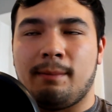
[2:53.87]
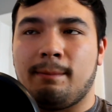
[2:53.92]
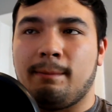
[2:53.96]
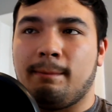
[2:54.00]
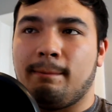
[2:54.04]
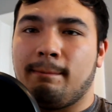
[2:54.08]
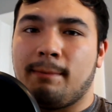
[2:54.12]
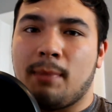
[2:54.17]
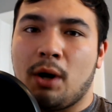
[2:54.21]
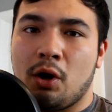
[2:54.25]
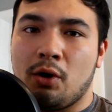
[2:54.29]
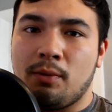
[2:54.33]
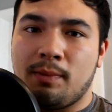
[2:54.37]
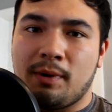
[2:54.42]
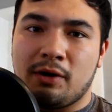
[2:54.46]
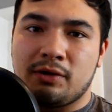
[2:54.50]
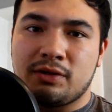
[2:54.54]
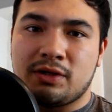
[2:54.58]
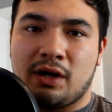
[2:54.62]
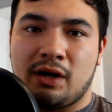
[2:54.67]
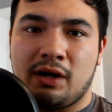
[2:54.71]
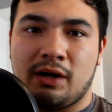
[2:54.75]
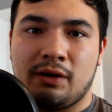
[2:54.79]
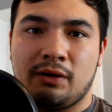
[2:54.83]
MOBO
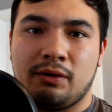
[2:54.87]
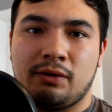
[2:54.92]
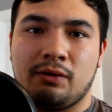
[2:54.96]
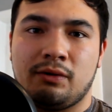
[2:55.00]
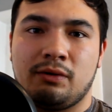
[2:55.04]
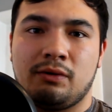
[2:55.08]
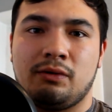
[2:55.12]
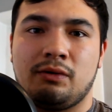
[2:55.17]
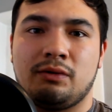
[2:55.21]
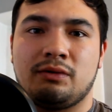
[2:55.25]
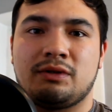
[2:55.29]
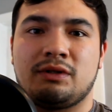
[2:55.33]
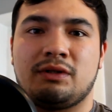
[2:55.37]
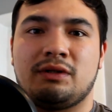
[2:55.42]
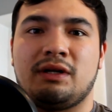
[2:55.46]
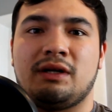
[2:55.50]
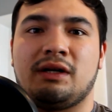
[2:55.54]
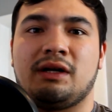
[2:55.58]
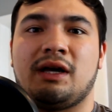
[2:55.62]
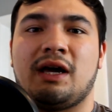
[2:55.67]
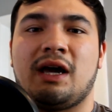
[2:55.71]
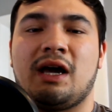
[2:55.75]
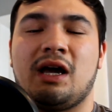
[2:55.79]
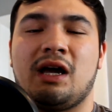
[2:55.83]
titles,
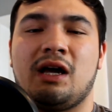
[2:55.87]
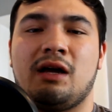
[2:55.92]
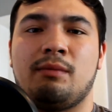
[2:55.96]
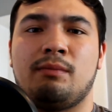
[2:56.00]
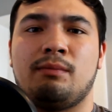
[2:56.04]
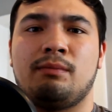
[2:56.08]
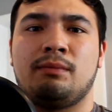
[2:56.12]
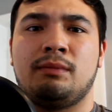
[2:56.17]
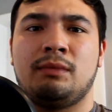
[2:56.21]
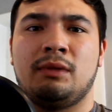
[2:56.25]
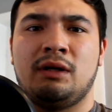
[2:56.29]
in-game,